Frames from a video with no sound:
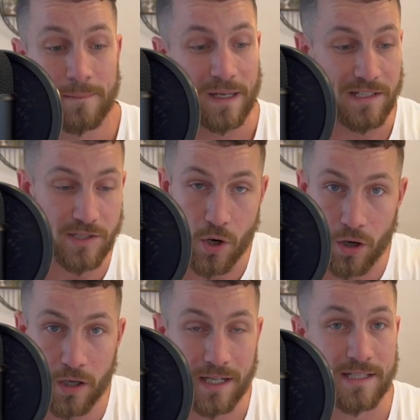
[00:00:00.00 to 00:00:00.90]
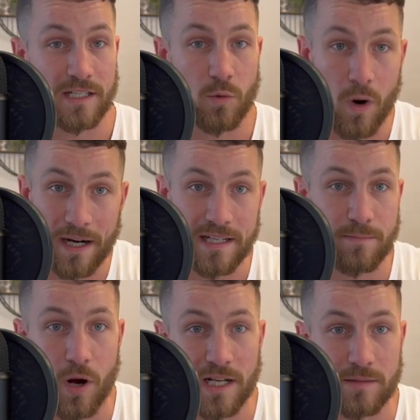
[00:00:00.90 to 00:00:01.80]
it's dark, it's as quiet as
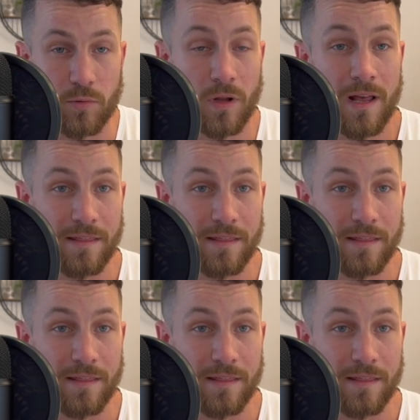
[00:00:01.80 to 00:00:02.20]
possible.